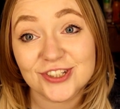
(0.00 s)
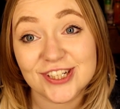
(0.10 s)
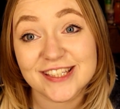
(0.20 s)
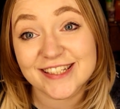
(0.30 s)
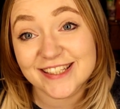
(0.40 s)

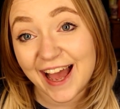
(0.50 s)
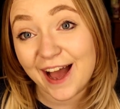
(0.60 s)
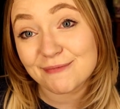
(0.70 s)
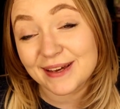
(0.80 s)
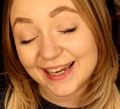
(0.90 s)
just as
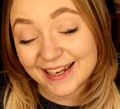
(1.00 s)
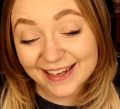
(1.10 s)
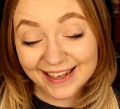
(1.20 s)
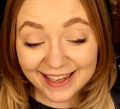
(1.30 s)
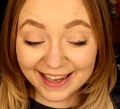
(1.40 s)
happy.
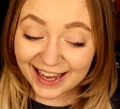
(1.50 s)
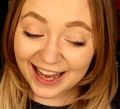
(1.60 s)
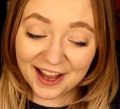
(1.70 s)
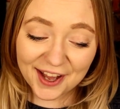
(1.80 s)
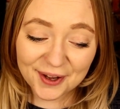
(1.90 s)

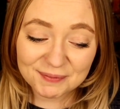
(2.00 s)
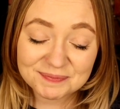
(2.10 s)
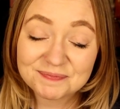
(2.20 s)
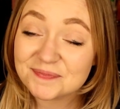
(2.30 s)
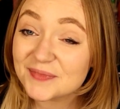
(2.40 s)

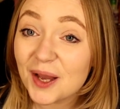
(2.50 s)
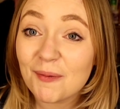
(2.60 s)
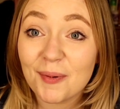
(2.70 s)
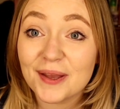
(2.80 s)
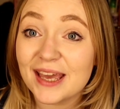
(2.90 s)

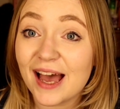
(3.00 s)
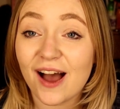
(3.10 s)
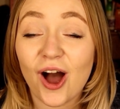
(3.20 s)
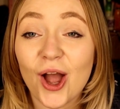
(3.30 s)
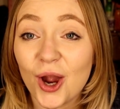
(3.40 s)
But yeah,
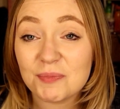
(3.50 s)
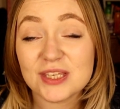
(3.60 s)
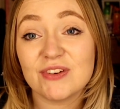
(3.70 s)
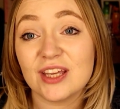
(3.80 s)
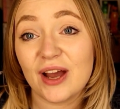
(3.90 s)
I hope
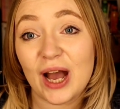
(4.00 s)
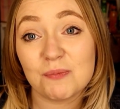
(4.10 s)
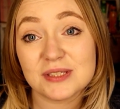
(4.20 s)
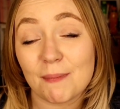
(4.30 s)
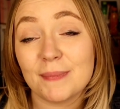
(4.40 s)
this video
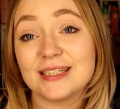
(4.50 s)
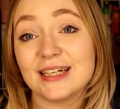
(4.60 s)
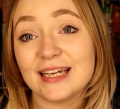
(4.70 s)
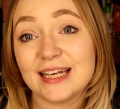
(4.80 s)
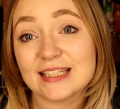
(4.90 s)
helps somebody
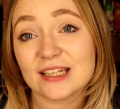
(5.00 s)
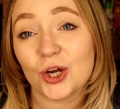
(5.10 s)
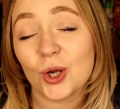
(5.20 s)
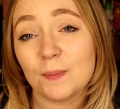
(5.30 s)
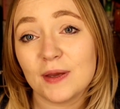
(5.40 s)
at least, and I
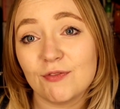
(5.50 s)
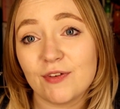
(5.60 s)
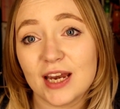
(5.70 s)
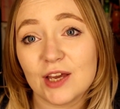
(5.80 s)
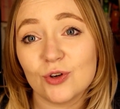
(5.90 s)
hope if
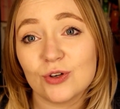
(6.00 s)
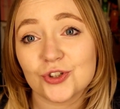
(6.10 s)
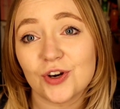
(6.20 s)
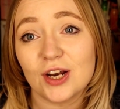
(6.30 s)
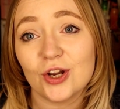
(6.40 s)
any of you are
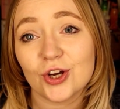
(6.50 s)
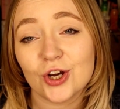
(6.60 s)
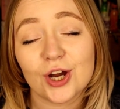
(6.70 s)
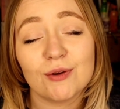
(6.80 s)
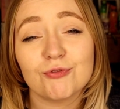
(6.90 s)
trying to look at
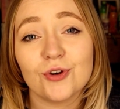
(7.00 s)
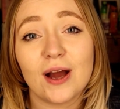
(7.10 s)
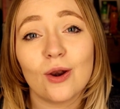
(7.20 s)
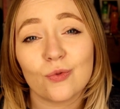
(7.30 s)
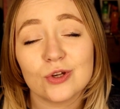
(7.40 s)
going through
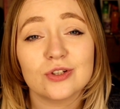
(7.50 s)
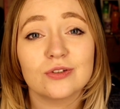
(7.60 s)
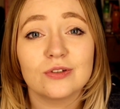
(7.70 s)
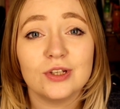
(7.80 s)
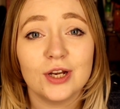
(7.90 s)
how long the
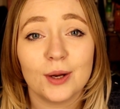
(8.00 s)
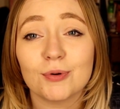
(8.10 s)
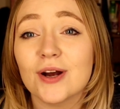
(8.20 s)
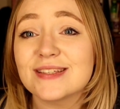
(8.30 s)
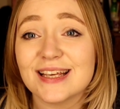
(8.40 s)

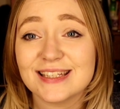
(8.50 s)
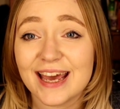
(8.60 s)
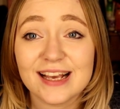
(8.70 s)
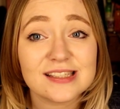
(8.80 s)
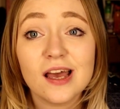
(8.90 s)
process
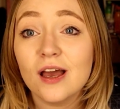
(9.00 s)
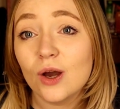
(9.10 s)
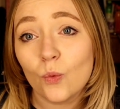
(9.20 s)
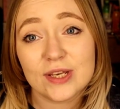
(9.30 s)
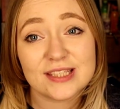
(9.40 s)
takes.
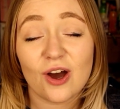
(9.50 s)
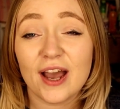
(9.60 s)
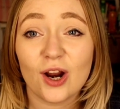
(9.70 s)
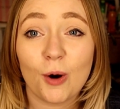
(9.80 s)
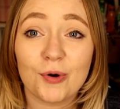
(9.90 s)
We
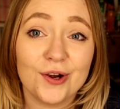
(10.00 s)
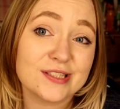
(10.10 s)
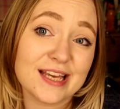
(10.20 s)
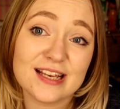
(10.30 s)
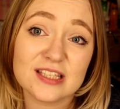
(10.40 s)
started our
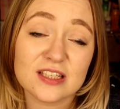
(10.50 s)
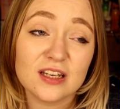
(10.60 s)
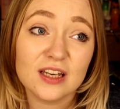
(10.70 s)
process